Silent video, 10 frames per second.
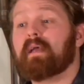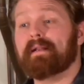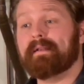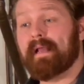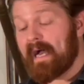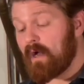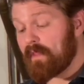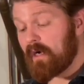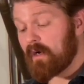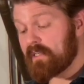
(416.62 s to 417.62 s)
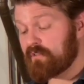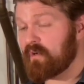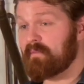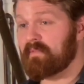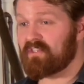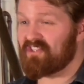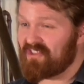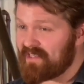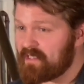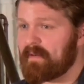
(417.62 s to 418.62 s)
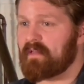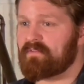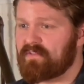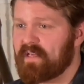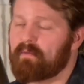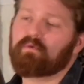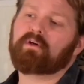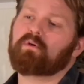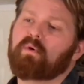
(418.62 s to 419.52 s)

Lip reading: Okay, now that our ice cream is just about set,